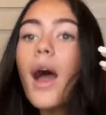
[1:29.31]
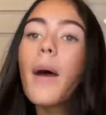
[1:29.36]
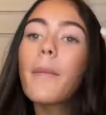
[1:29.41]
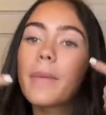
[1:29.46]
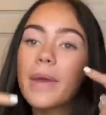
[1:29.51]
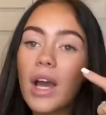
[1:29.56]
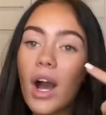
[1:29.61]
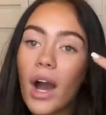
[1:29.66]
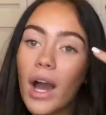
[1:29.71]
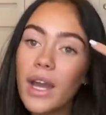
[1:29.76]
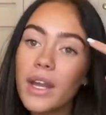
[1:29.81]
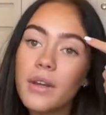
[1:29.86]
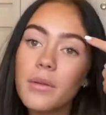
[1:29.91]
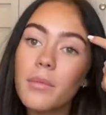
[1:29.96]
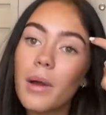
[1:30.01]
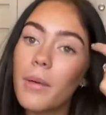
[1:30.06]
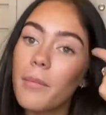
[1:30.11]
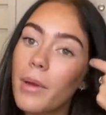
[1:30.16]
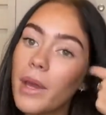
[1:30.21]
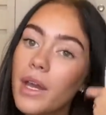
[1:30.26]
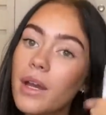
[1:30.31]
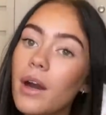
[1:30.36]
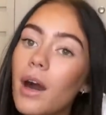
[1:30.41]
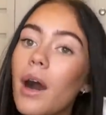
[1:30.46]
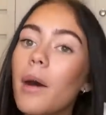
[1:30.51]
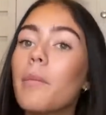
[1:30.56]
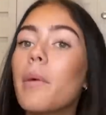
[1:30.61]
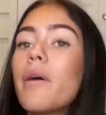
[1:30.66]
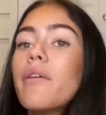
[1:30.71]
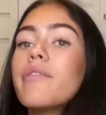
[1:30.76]
Behind my
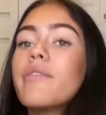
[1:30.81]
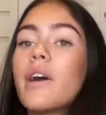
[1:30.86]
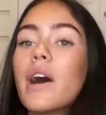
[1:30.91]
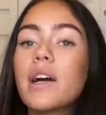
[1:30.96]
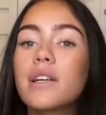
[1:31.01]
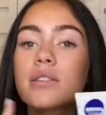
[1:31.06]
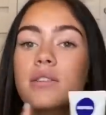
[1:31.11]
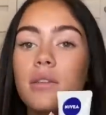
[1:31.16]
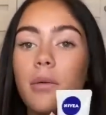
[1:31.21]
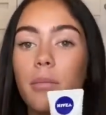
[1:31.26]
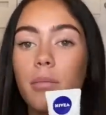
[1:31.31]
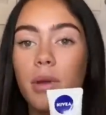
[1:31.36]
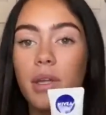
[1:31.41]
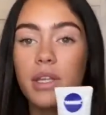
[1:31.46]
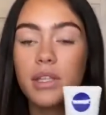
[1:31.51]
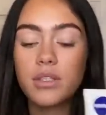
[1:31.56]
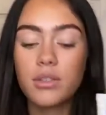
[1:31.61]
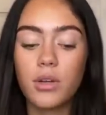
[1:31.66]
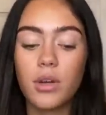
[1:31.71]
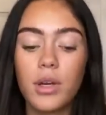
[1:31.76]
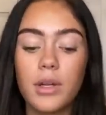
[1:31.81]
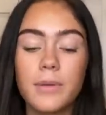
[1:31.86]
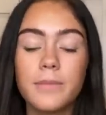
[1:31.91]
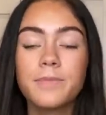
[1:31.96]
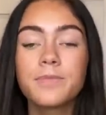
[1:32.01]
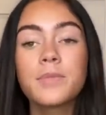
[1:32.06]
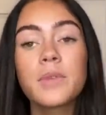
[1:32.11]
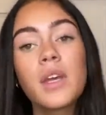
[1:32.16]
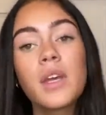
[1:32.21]
makeup, I first put this on